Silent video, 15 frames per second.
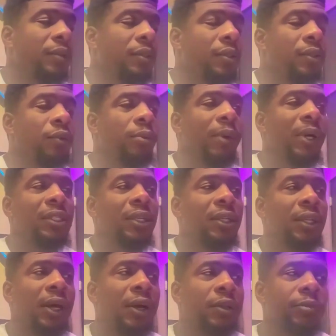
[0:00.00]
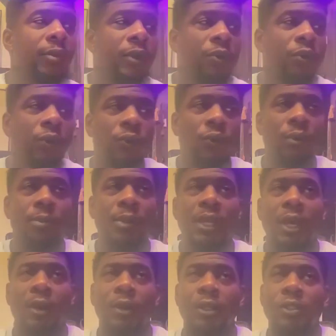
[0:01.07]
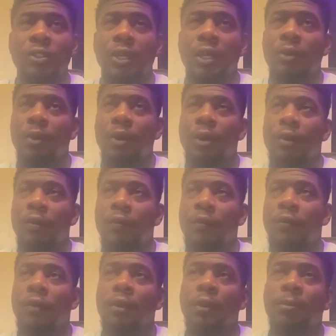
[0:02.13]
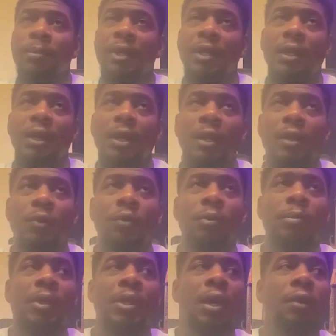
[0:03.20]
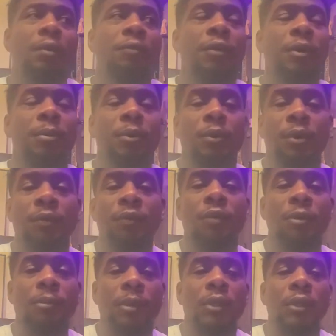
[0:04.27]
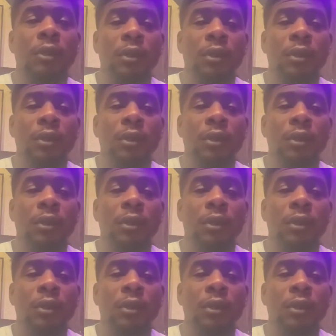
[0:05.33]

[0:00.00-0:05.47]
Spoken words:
We about to announce, but we'll be out in January for a little bit, and then we'll be out in February for a bit.